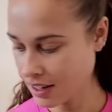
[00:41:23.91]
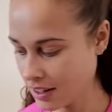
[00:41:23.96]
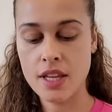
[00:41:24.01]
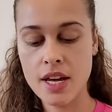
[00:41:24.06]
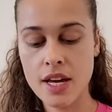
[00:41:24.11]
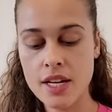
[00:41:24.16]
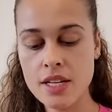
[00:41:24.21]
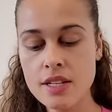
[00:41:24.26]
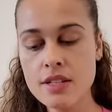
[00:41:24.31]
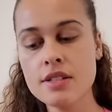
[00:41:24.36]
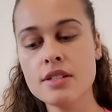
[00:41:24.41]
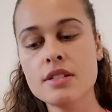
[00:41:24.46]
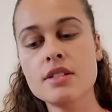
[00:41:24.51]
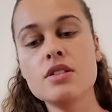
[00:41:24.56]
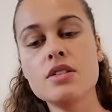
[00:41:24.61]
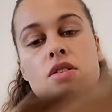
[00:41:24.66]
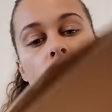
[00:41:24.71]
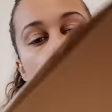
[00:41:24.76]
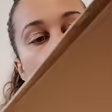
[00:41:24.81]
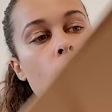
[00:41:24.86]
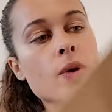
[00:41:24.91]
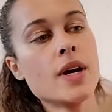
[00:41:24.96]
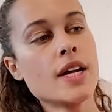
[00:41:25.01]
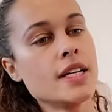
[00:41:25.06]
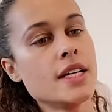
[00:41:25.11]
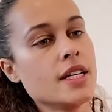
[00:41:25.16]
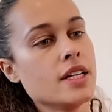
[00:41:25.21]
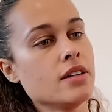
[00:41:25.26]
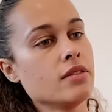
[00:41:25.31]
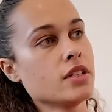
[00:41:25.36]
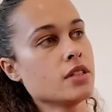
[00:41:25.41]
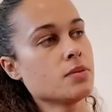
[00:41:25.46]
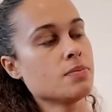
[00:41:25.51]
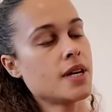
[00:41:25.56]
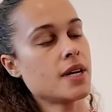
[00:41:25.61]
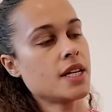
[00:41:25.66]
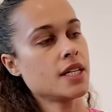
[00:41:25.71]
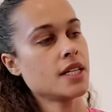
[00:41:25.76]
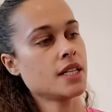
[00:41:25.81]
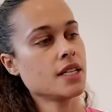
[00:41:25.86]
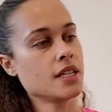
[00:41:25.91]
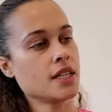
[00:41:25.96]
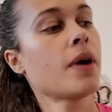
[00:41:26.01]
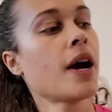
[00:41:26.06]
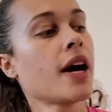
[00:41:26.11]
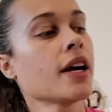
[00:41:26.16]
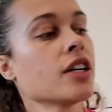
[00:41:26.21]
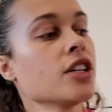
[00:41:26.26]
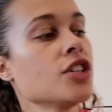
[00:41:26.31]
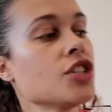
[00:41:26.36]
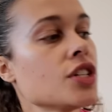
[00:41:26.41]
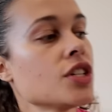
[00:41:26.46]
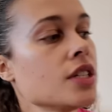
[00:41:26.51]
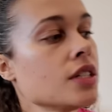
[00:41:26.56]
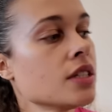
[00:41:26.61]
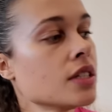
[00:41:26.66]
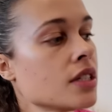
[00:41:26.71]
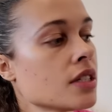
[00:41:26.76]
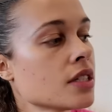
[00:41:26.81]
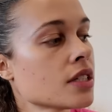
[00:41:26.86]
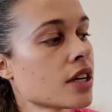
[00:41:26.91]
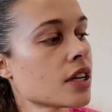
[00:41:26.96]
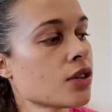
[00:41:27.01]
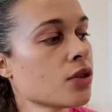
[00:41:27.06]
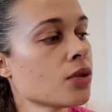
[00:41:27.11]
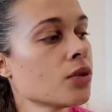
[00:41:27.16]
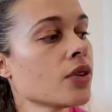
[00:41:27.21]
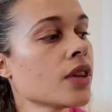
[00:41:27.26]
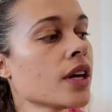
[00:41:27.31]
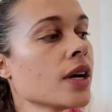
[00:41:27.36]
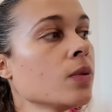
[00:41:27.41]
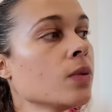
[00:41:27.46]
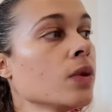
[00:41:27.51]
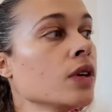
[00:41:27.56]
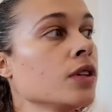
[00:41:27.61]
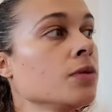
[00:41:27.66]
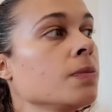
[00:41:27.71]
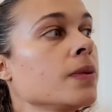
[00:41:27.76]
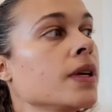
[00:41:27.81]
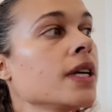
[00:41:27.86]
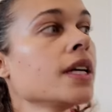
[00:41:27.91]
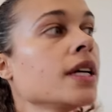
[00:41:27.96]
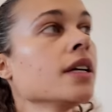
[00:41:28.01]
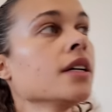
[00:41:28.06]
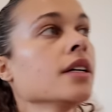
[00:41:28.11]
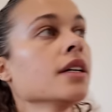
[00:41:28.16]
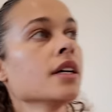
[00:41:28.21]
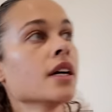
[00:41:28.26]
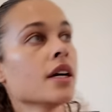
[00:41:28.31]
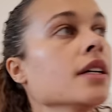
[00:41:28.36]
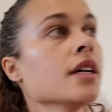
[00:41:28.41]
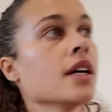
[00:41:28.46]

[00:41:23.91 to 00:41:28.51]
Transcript: There is nowhere near as many packages as I thought there would be